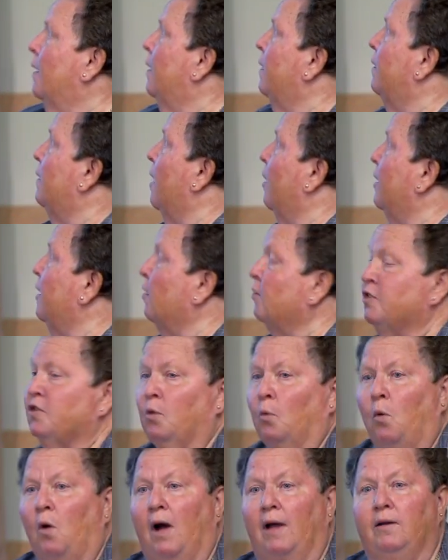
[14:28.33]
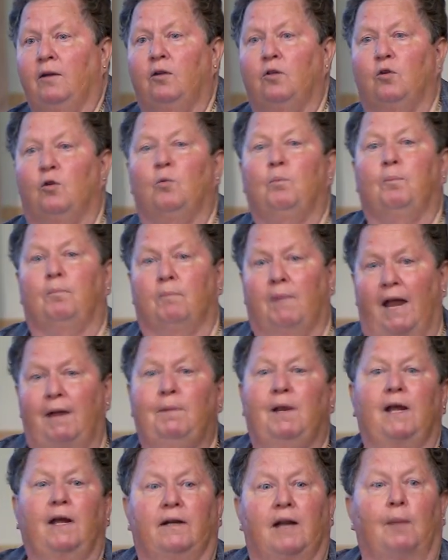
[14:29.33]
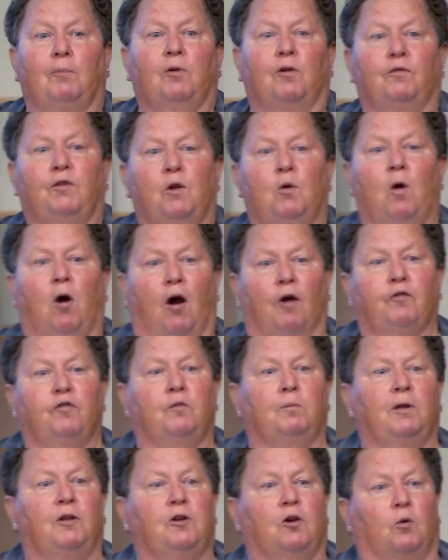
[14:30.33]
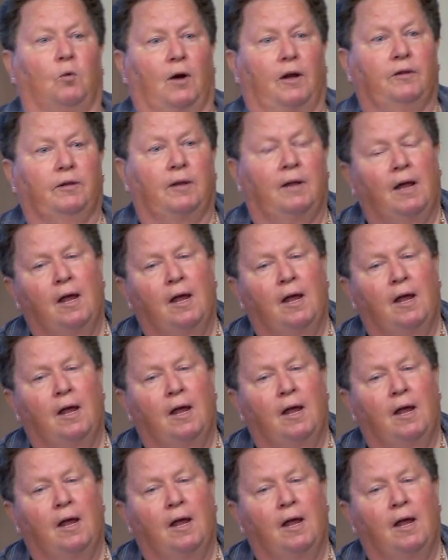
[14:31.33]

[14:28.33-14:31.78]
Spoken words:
Now here's the one who maybe a number of you are familiar with.